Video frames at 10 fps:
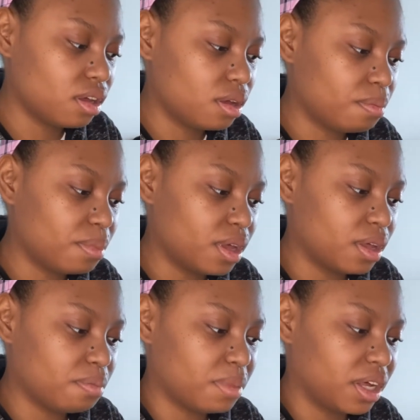
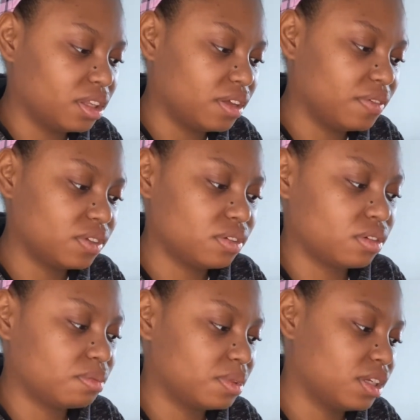but my living
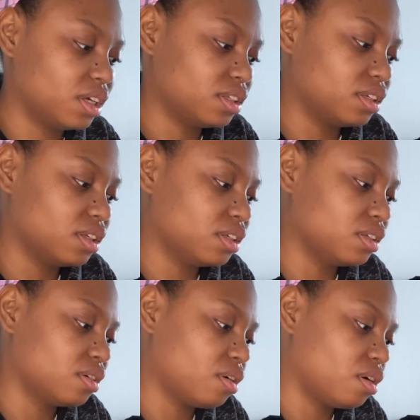
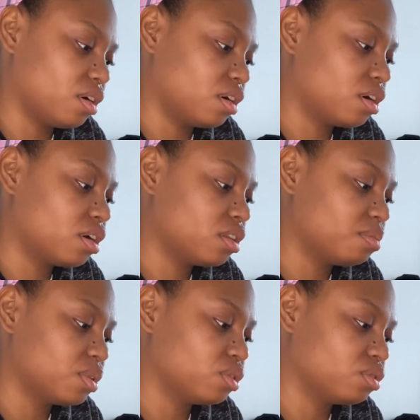circumstances are the
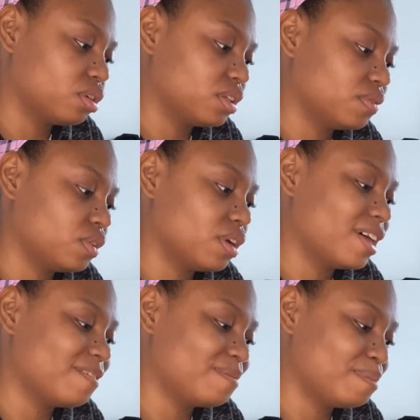most stressful
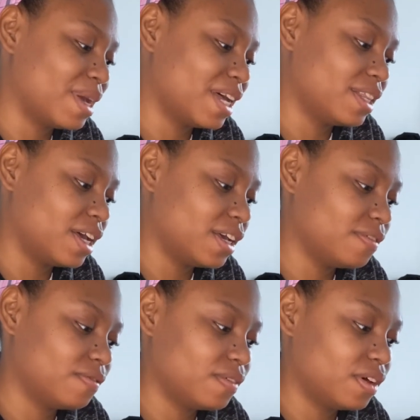of my
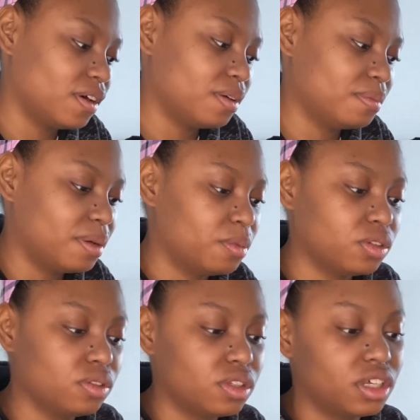life. I'm
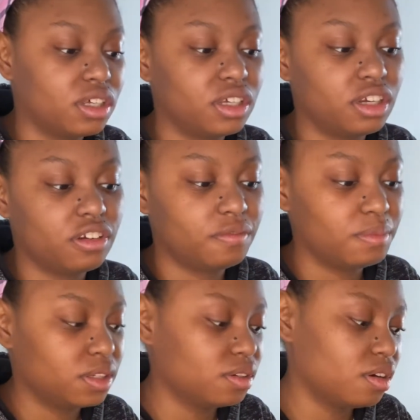also taking care of
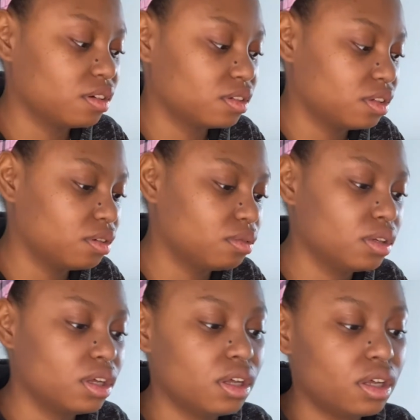my dog, so
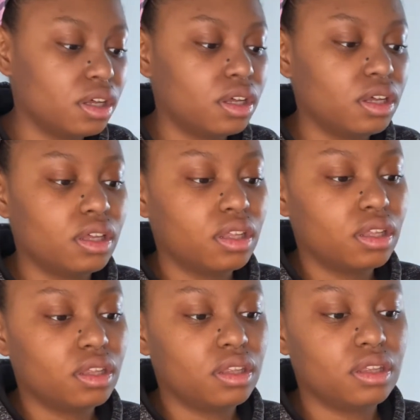
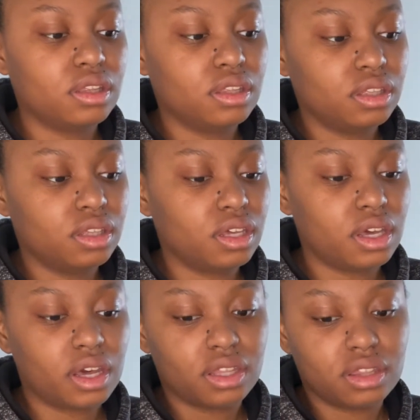
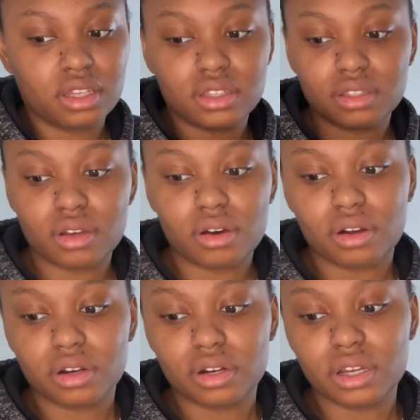yeah, things
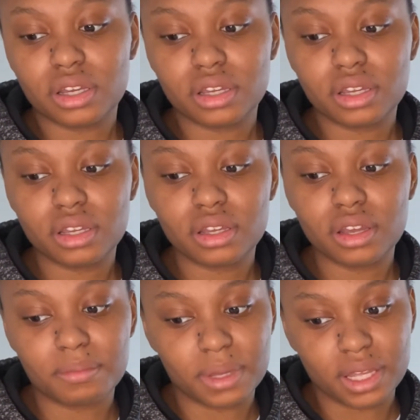are
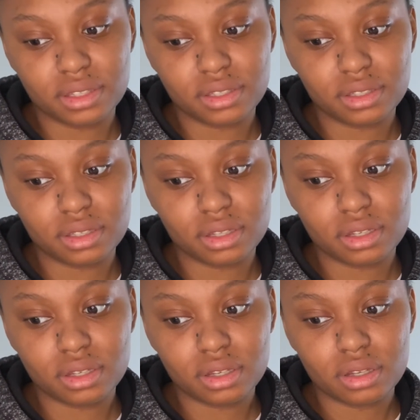a mess.
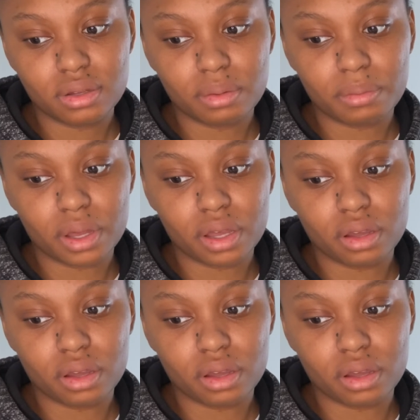But